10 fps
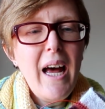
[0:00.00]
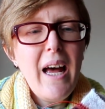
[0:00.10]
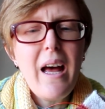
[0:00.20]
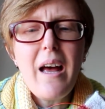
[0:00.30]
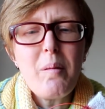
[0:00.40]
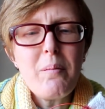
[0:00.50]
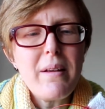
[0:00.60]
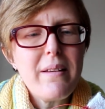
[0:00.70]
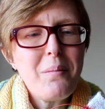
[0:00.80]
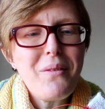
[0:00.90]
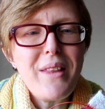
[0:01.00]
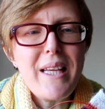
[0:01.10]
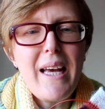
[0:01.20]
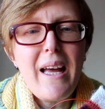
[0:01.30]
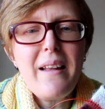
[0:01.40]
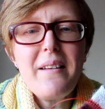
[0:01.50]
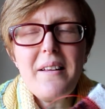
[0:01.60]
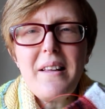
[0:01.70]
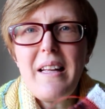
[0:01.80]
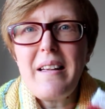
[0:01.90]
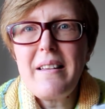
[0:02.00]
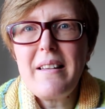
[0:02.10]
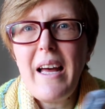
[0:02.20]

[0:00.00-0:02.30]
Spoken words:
Some of the yarns in this